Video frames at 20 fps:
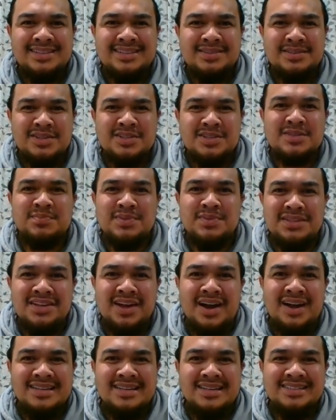Just be
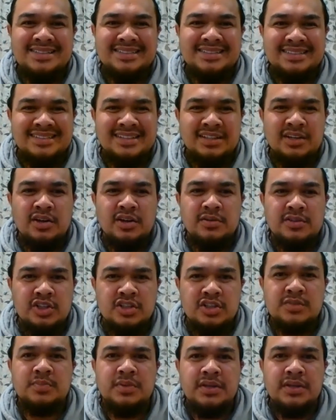nice, you know.
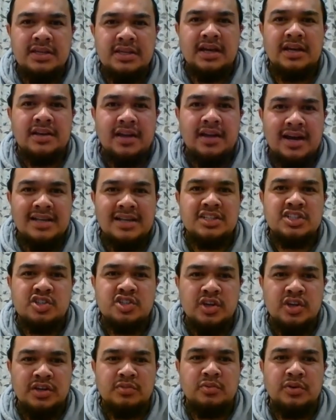Just be a nice,
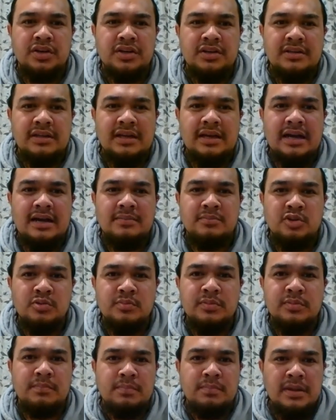genuine
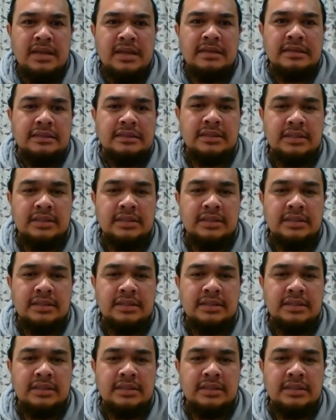human being,